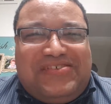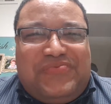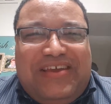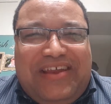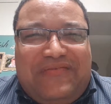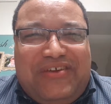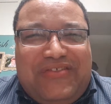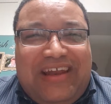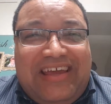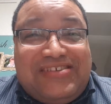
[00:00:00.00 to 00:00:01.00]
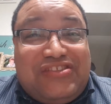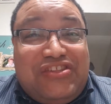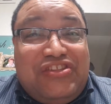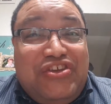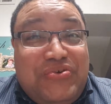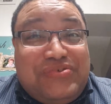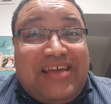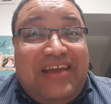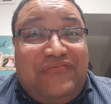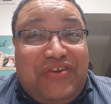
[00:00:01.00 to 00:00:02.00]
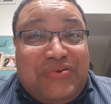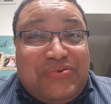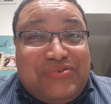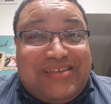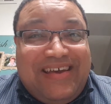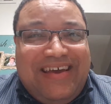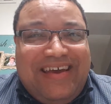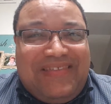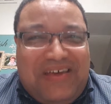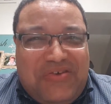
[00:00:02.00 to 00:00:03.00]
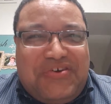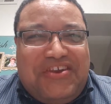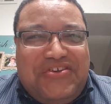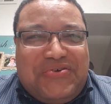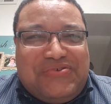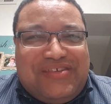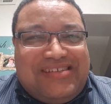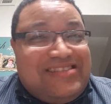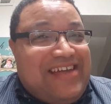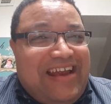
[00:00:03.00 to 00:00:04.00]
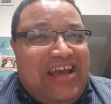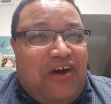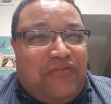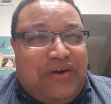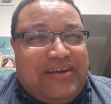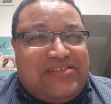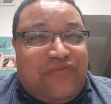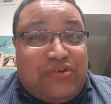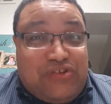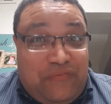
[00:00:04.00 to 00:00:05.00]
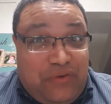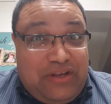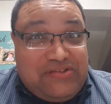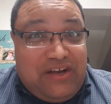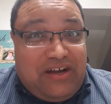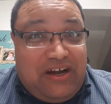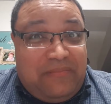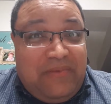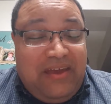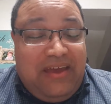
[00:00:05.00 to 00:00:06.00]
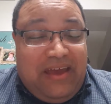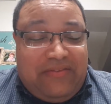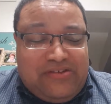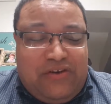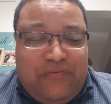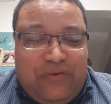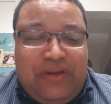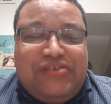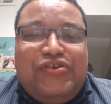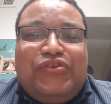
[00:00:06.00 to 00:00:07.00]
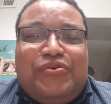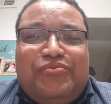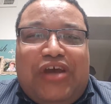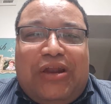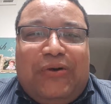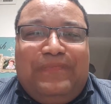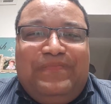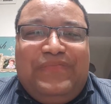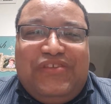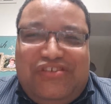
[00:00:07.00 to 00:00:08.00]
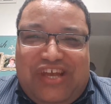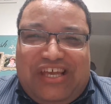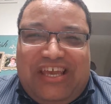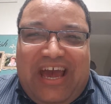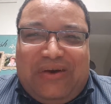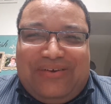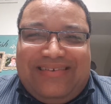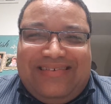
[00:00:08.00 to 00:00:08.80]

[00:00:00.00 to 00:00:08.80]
as we giving you the latest news and views that you can use, this is Danny Alvarez for Selfonius.com and the Selfonius YouTube channel. Checking out.